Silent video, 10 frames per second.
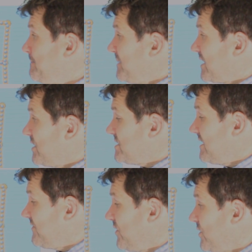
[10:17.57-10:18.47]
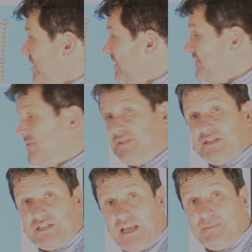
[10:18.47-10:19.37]
because they've all got
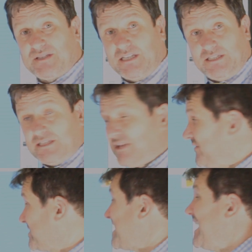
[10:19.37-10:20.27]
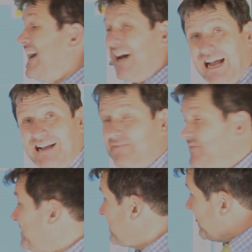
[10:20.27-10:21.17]
the same potential difference
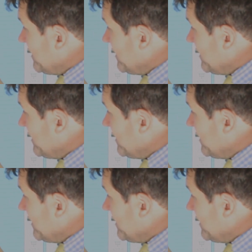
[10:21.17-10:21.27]
and